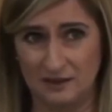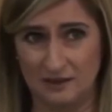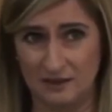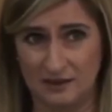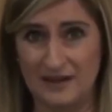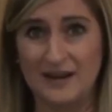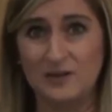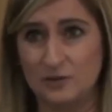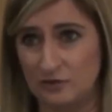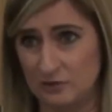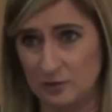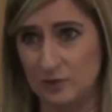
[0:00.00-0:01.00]

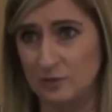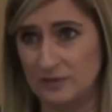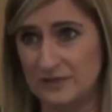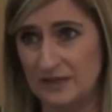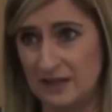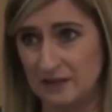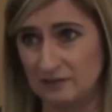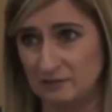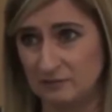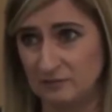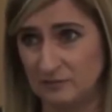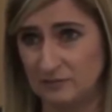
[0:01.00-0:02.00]
inaccurate what we're saying.
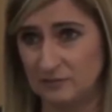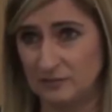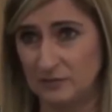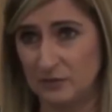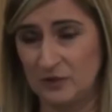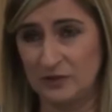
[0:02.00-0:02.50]
We